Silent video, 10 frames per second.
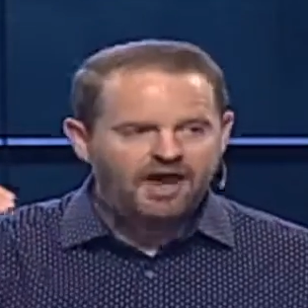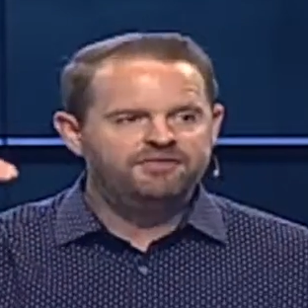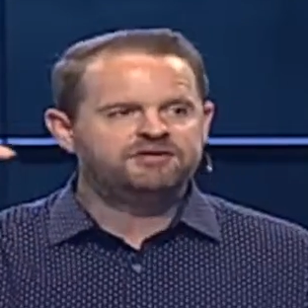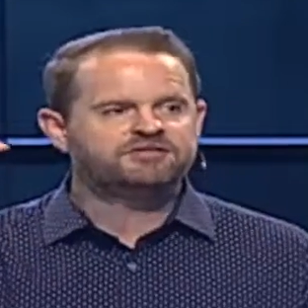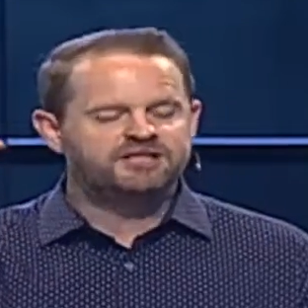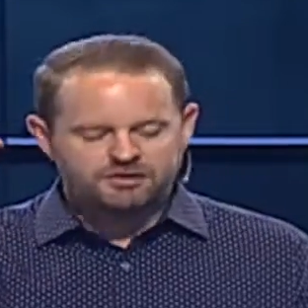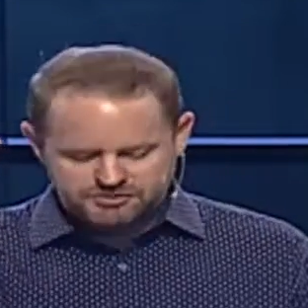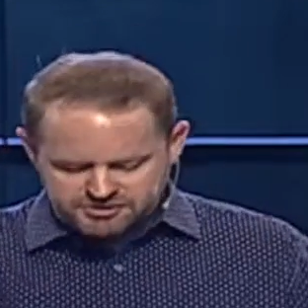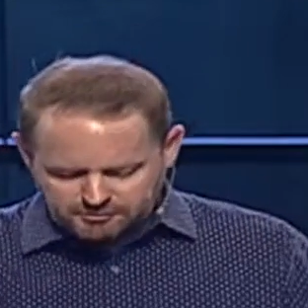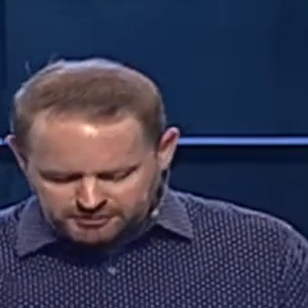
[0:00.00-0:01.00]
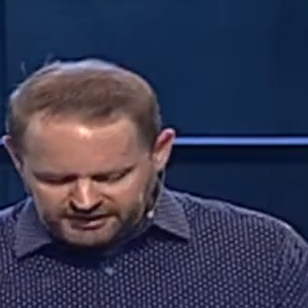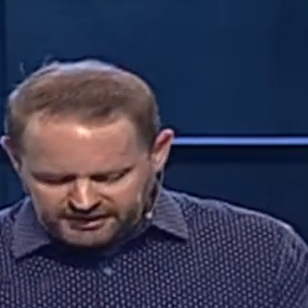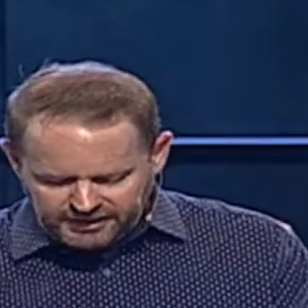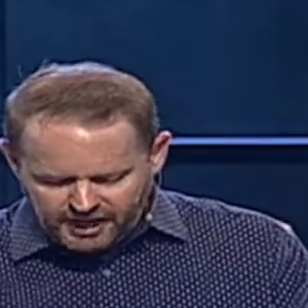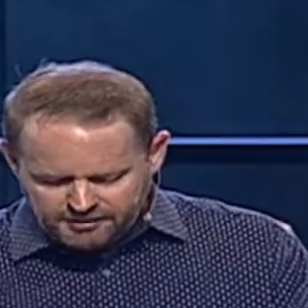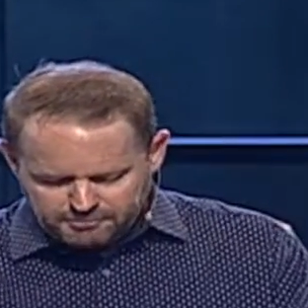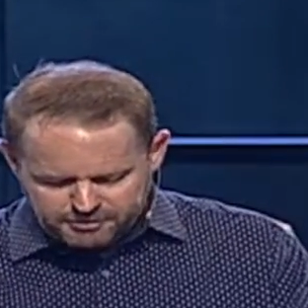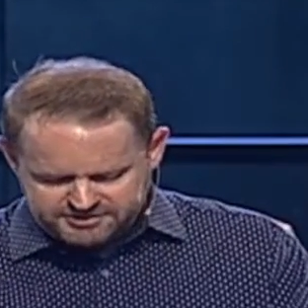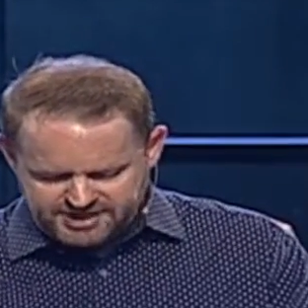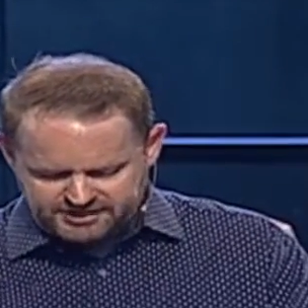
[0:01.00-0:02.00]
and this city was completely
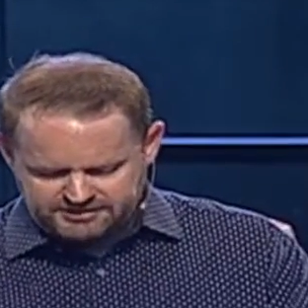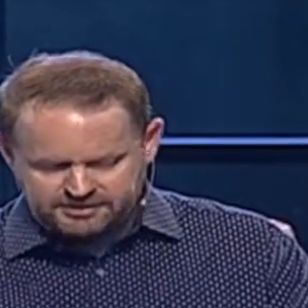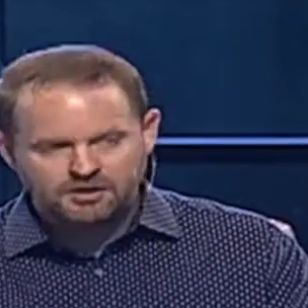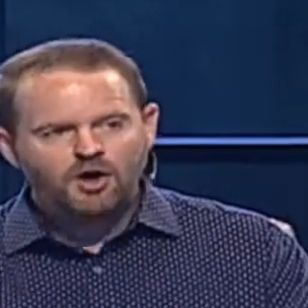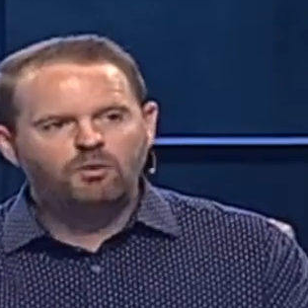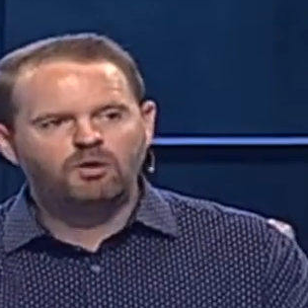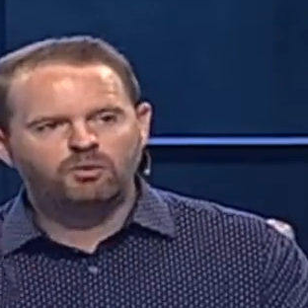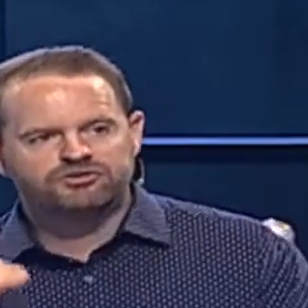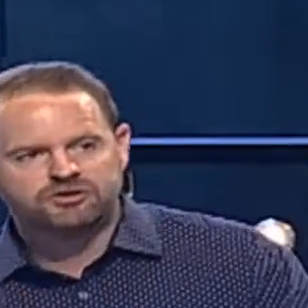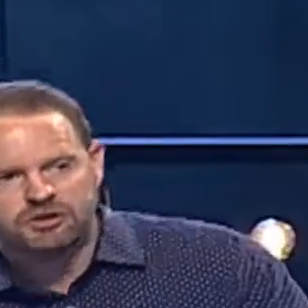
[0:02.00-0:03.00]
unprotected. What was